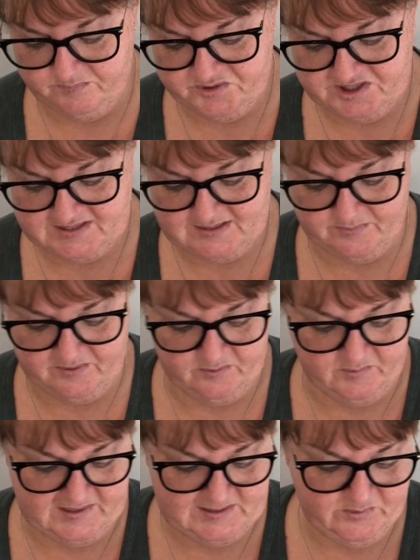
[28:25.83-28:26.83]
Just some of the
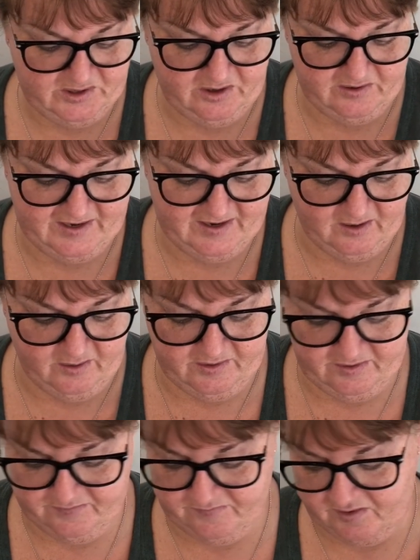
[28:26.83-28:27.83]
ones where you don't need a lot
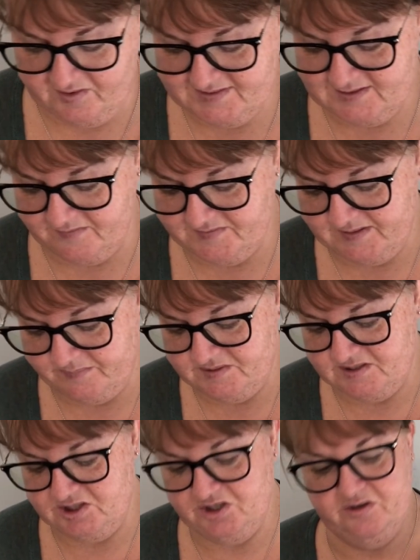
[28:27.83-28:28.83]
of the floss I've
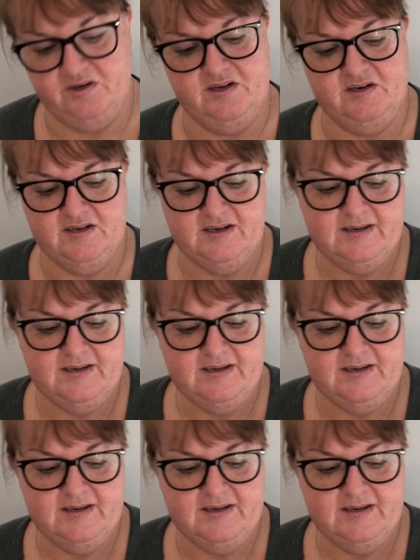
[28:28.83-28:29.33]
substituted.